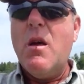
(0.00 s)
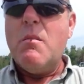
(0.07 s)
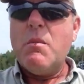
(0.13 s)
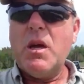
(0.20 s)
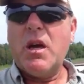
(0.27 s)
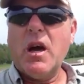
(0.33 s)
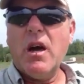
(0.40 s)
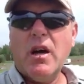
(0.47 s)

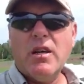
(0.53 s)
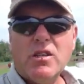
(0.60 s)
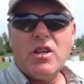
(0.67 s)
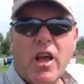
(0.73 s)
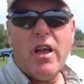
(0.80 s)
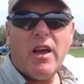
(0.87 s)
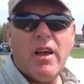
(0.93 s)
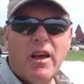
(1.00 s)

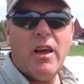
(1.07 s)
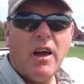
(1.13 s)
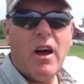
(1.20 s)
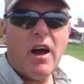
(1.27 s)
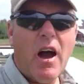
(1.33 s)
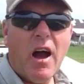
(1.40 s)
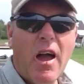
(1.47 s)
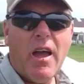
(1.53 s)
because uh,
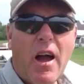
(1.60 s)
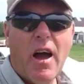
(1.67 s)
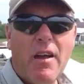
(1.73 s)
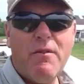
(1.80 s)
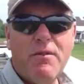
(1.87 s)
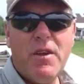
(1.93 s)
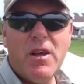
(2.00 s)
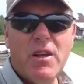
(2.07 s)
I, I
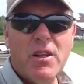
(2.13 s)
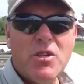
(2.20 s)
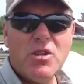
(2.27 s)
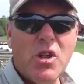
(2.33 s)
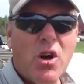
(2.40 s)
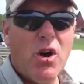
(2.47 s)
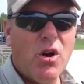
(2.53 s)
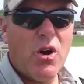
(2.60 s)
feel as
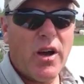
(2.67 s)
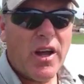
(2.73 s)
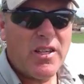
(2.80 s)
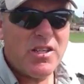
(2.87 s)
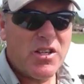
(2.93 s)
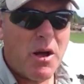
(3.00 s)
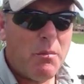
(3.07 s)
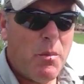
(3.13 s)
though at
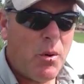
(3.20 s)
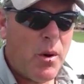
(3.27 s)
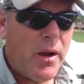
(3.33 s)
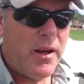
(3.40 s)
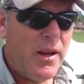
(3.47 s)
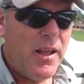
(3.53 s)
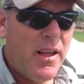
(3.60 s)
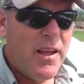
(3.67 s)
some
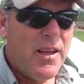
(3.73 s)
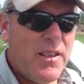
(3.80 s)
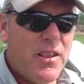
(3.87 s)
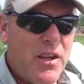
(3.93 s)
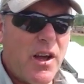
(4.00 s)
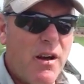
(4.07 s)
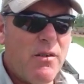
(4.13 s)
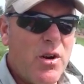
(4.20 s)
point
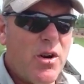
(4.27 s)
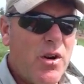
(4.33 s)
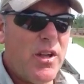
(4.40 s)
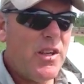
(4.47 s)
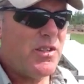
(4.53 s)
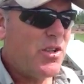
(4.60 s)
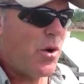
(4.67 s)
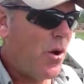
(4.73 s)
the governor
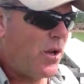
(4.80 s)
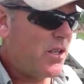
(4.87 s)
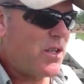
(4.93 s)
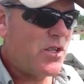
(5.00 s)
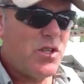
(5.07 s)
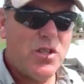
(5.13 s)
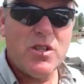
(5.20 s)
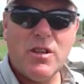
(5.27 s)
is going
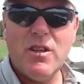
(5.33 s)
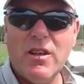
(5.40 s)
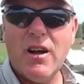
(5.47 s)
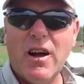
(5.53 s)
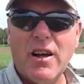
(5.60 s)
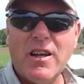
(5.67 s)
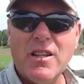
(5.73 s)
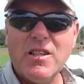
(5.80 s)
to
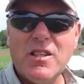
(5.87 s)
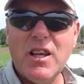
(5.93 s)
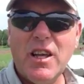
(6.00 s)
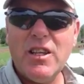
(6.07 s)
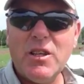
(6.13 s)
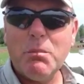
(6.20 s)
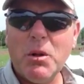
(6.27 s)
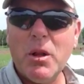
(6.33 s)
uh,
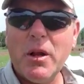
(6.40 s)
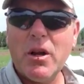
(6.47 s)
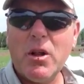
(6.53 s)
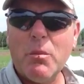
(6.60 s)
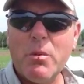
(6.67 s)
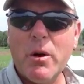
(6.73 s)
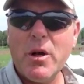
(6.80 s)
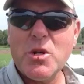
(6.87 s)
concede to
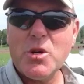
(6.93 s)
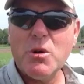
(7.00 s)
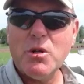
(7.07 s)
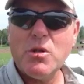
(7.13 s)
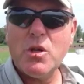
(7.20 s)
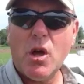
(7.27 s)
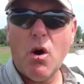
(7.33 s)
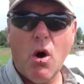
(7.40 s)
political pressure
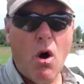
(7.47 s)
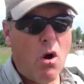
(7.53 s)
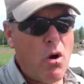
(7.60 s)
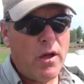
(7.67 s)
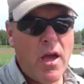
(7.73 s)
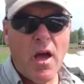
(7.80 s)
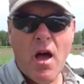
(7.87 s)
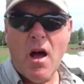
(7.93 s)
and say, oh,
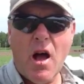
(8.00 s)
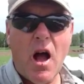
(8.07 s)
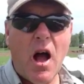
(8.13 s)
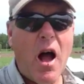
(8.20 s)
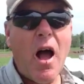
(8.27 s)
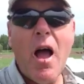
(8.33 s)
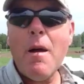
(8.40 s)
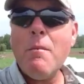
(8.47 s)
yeah,
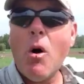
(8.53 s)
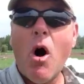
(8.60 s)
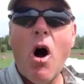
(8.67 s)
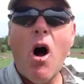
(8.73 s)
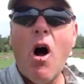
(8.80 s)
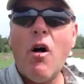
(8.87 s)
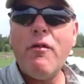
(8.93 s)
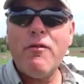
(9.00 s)
I'm
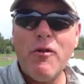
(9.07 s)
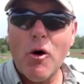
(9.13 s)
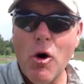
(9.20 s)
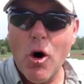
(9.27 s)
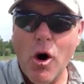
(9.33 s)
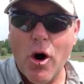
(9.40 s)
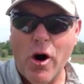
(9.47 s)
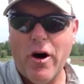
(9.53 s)
all
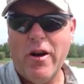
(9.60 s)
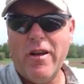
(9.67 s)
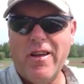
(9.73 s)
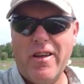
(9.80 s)
for